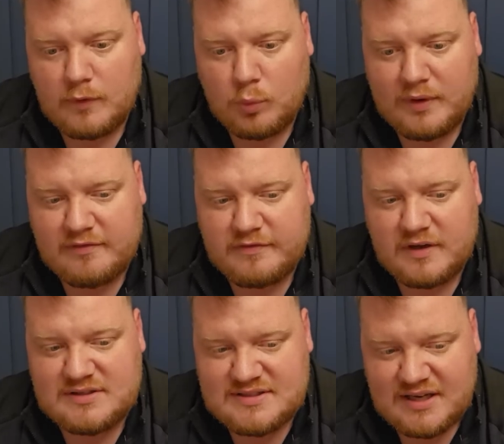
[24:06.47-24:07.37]
with
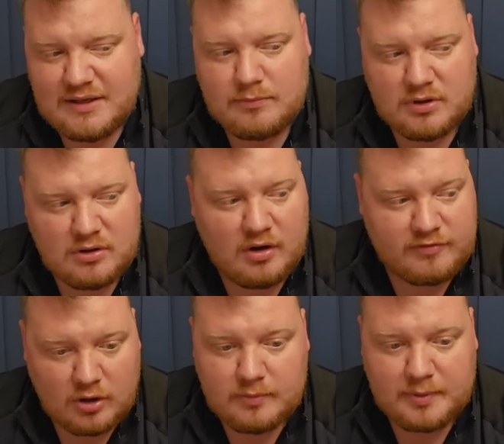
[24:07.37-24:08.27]
a team that, I've
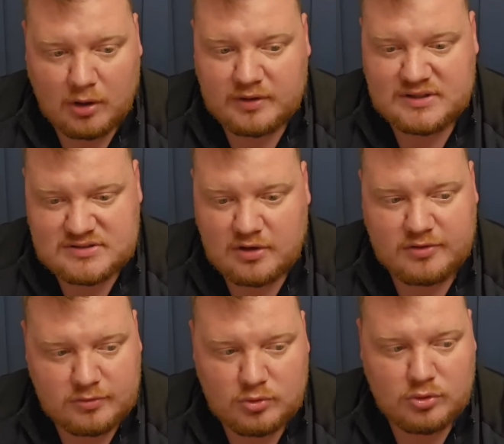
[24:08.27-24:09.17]
got to be honest, I
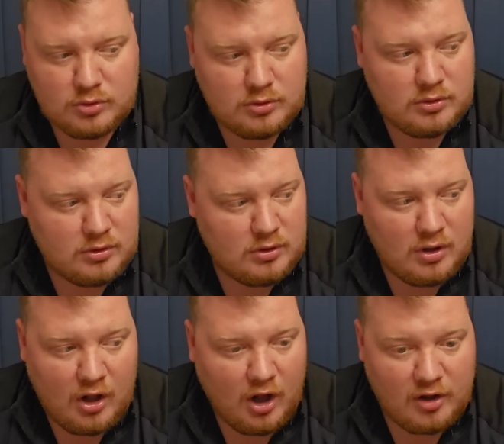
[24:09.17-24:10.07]

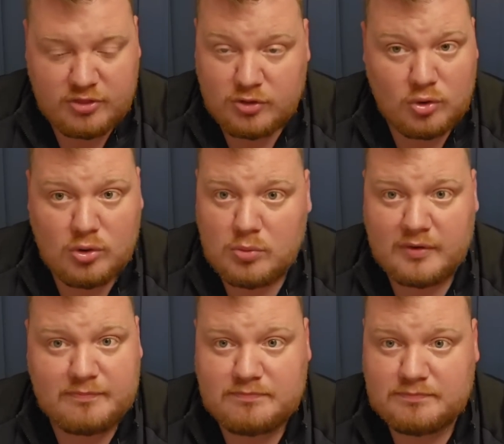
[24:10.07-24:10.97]
thought
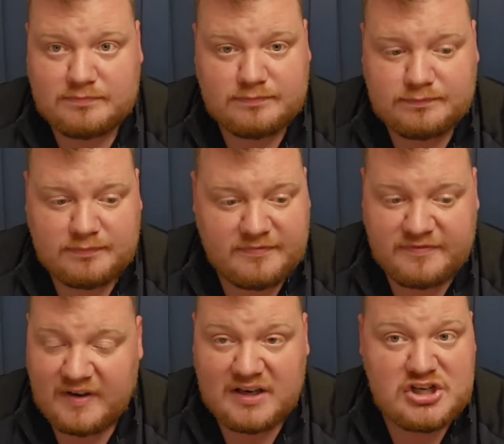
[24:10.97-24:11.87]
were
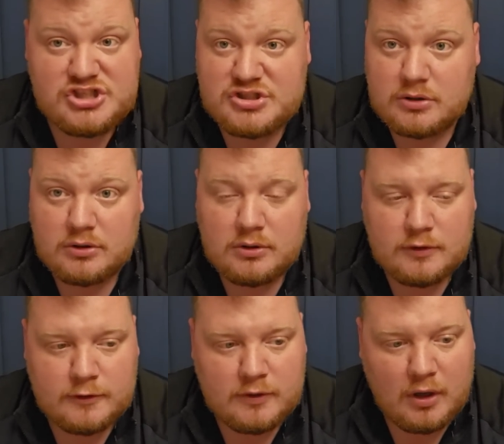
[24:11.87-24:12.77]
finished.
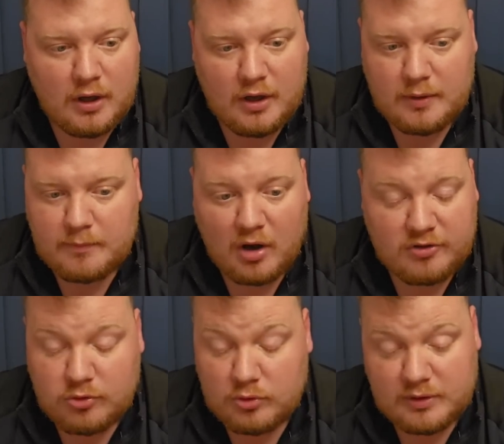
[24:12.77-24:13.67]
I
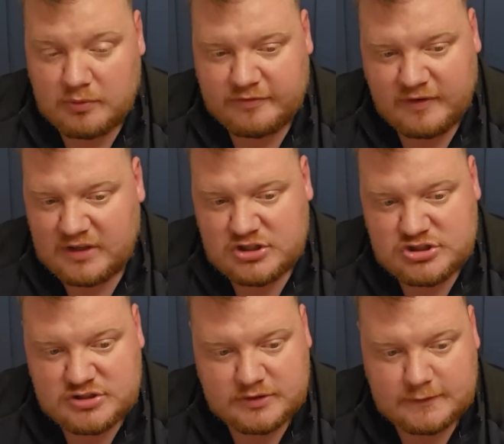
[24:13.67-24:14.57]
thought they were
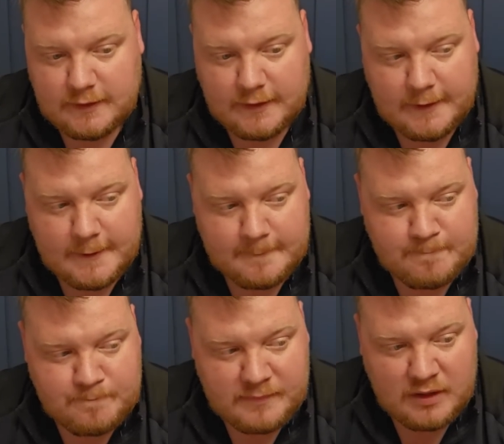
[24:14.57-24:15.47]
finished.
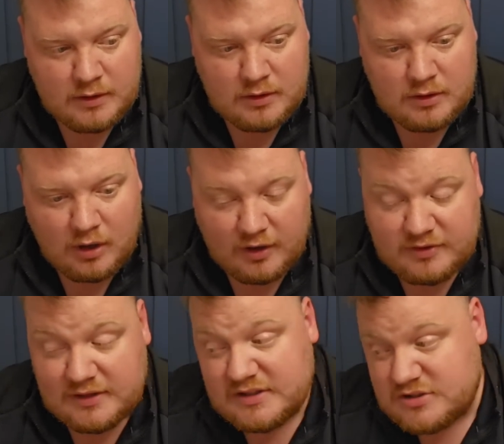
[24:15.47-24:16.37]
I
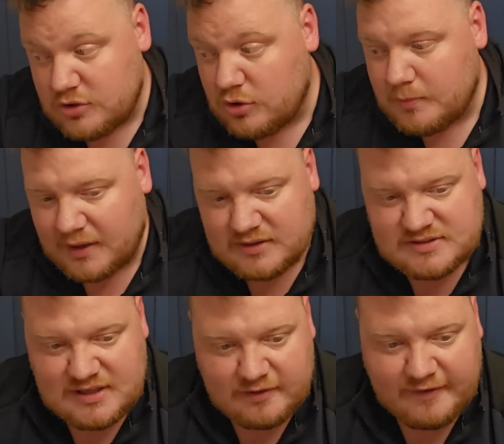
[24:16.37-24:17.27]
think this new man at
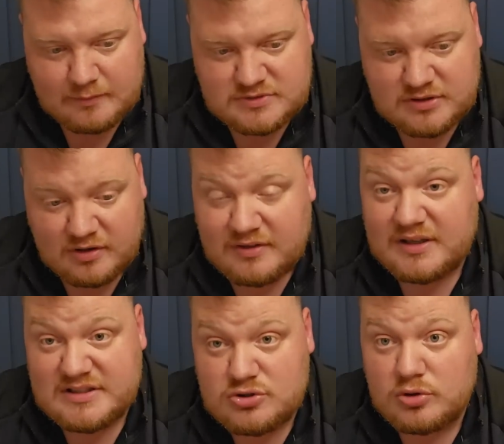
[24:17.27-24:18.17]
Southampton, I
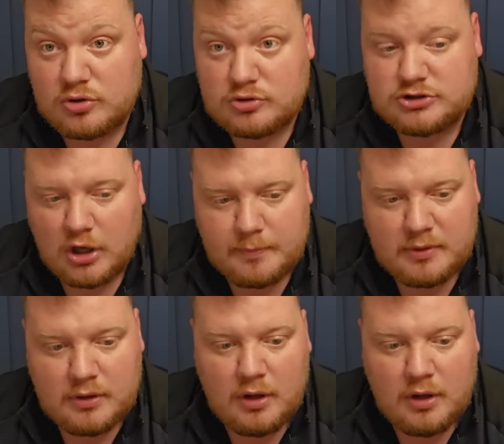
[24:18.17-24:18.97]
think he's done a good job.